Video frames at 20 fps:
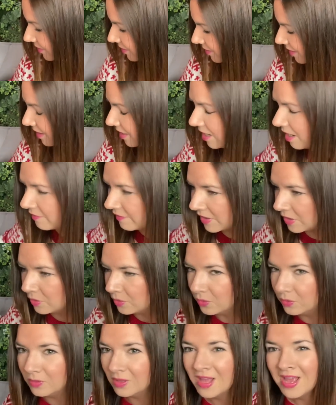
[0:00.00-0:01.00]
I love it
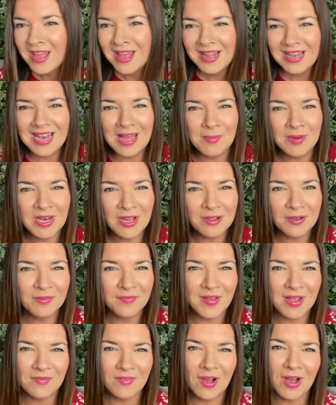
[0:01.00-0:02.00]
all. Let me know your
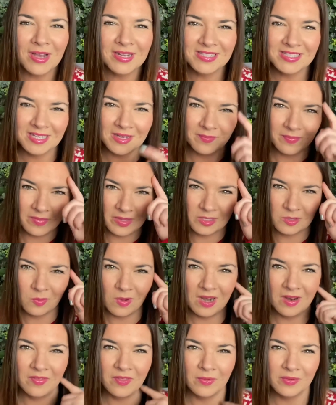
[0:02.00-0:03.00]
favourite item as well,
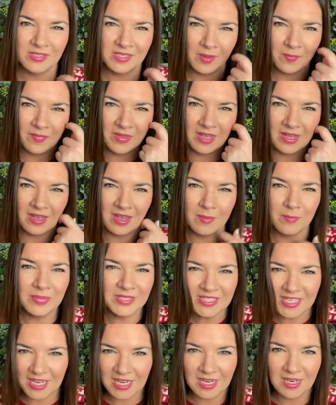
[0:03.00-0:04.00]
if there was something in
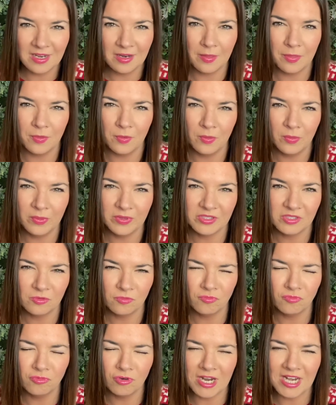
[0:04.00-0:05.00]
particular you thought was
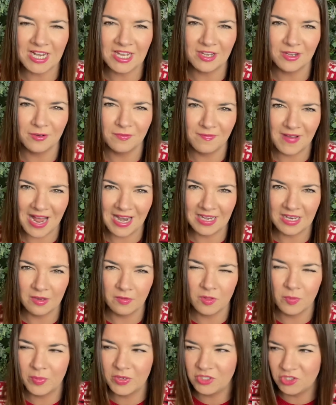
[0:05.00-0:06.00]
really good value. The
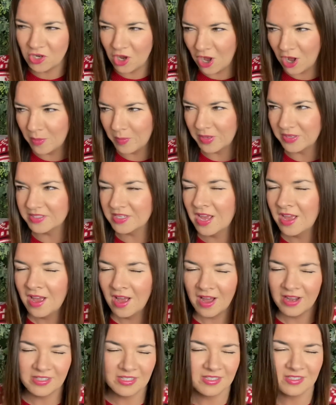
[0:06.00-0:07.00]
pyjamas, I
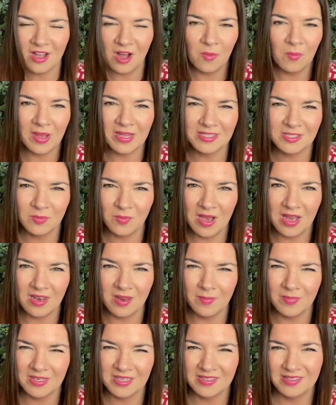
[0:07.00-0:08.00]
just can't wait to wear them
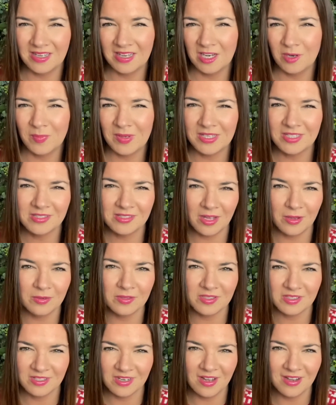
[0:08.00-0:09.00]
because they're going to be so
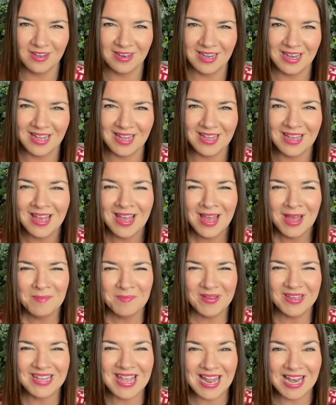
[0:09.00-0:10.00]
snuggly. But
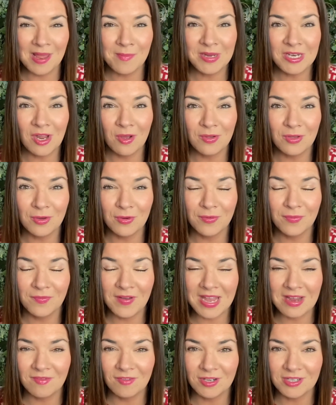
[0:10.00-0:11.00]
yeah, let me know your
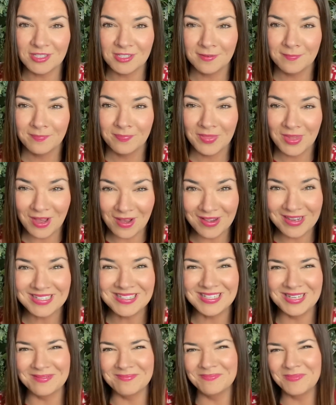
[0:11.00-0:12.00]
favourite
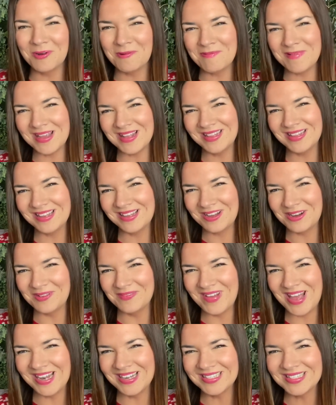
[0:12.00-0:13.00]
item. Pop it in the
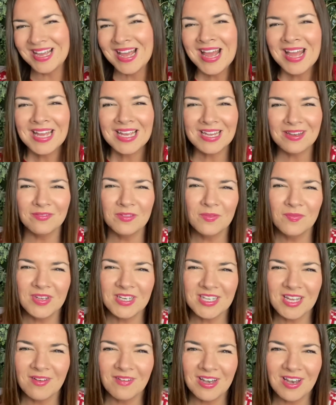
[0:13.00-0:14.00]
comments. Give the
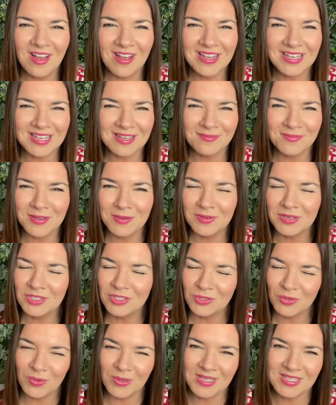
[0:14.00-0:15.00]
video a like if you
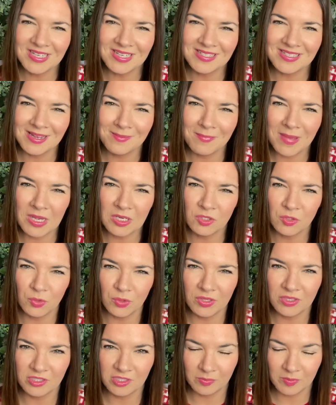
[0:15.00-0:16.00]
enjoyed it, and make sure you
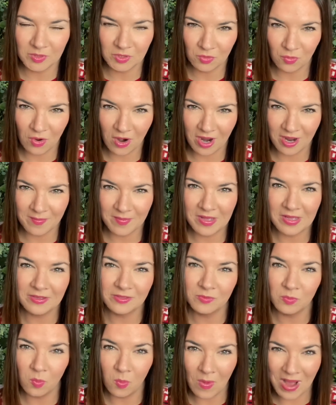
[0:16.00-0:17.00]
subscribe as
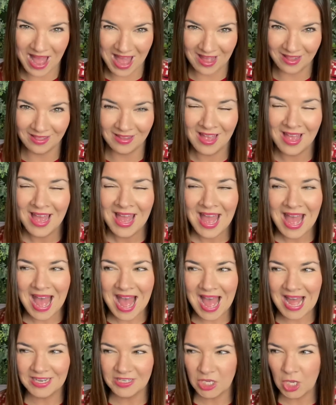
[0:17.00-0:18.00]
well.
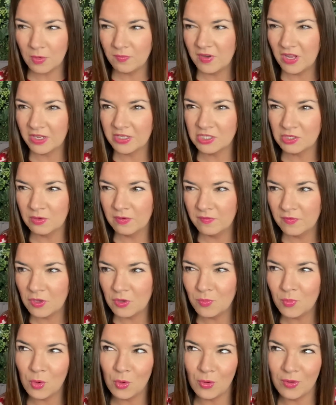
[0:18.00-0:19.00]
And hopefully I can do a few
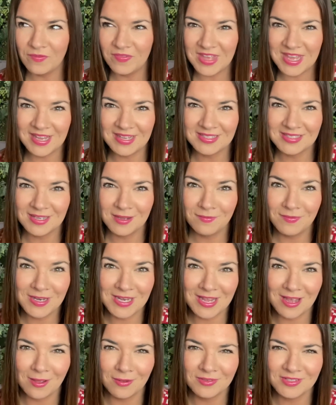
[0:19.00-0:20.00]
more of these
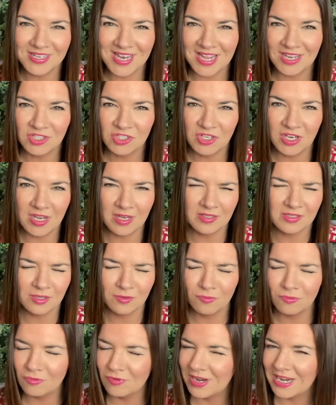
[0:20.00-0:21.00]
videos next year because I
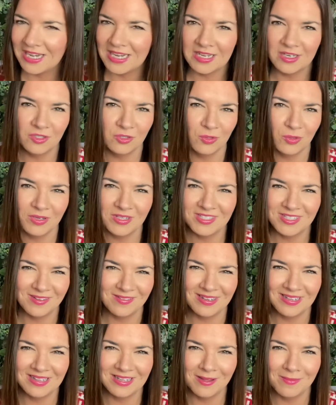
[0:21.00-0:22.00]
really enjoy
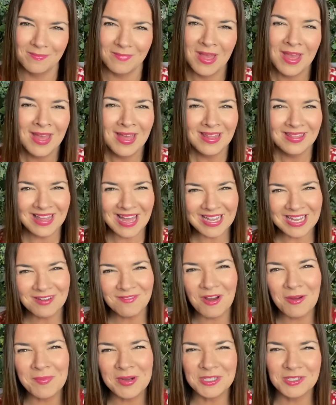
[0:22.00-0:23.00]
doing them. Thank you very
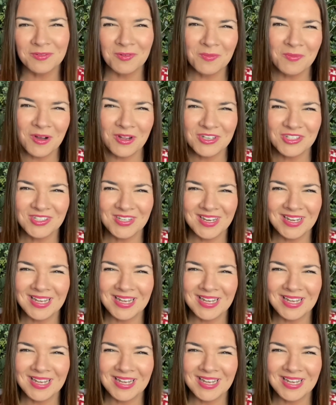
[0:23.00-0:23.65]
much for watching.